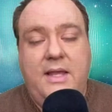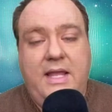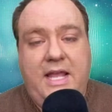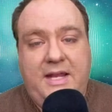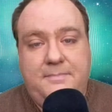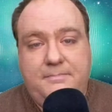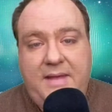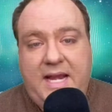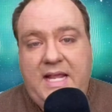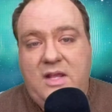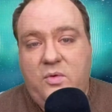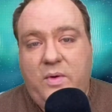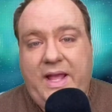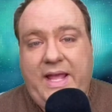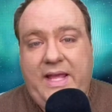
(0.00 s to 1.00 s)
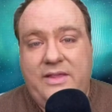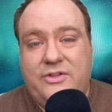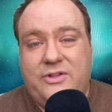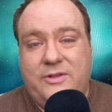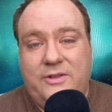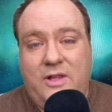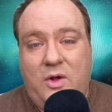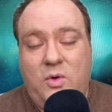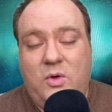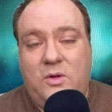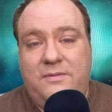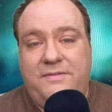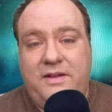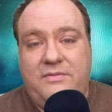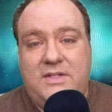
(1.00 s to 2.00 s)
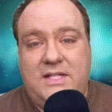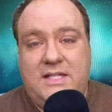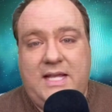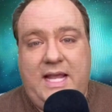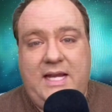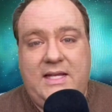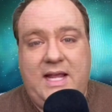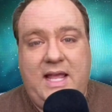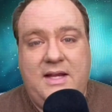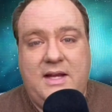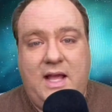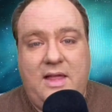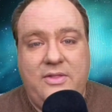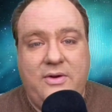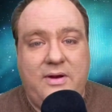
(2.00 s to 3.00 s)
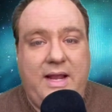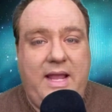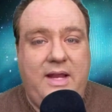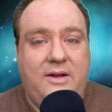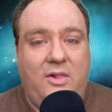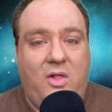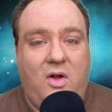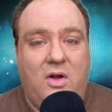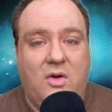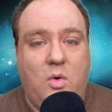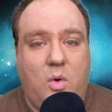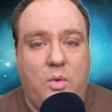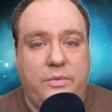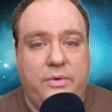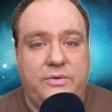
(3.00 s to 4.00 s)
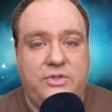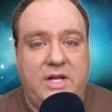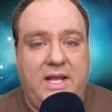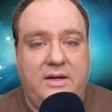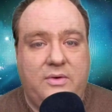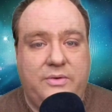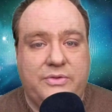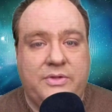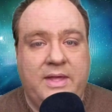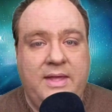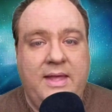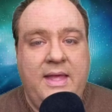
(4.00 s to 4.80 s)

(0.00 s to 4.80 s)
In many ways, Local 58 and other analog horror channels